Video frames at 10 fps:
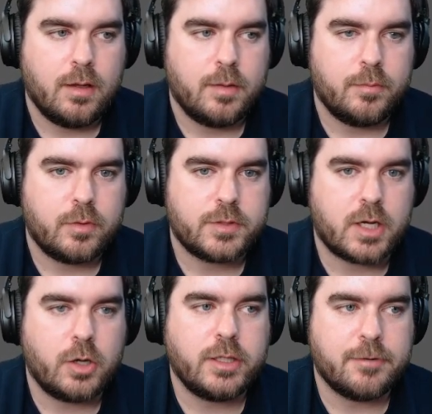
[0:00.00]
Because they
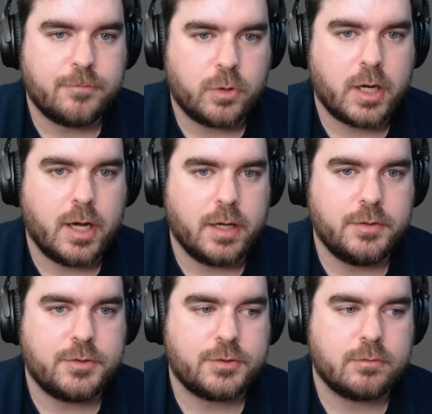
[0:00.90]
currently have 4
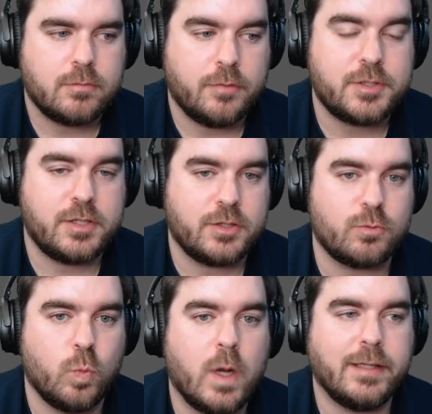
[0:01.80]
cards, obviously just
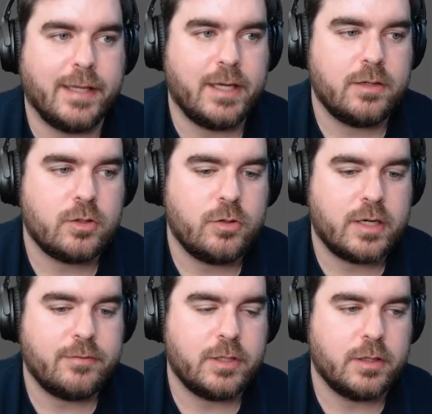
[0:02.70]
1 land, not
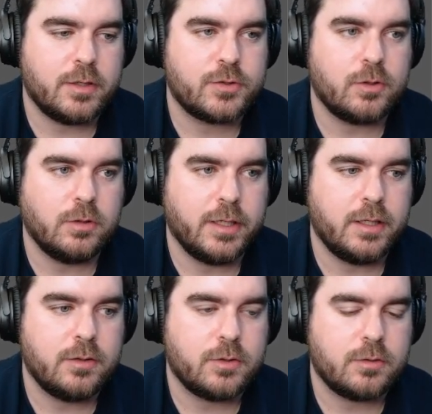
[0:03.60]
even a soul
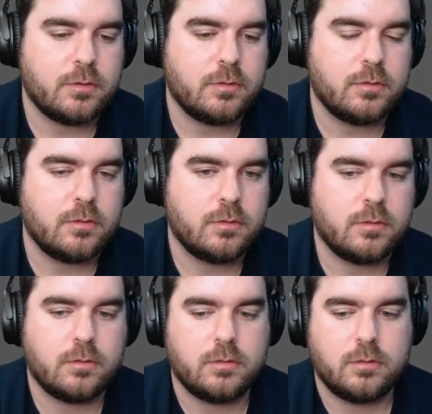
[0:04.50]
land.
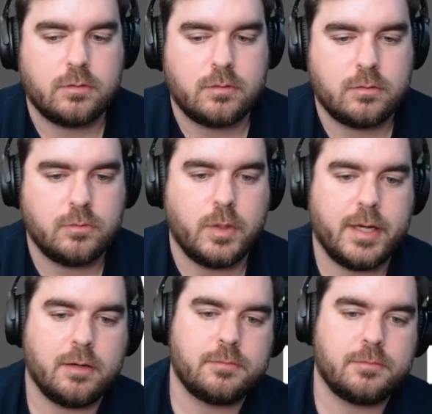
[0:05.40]
Wow.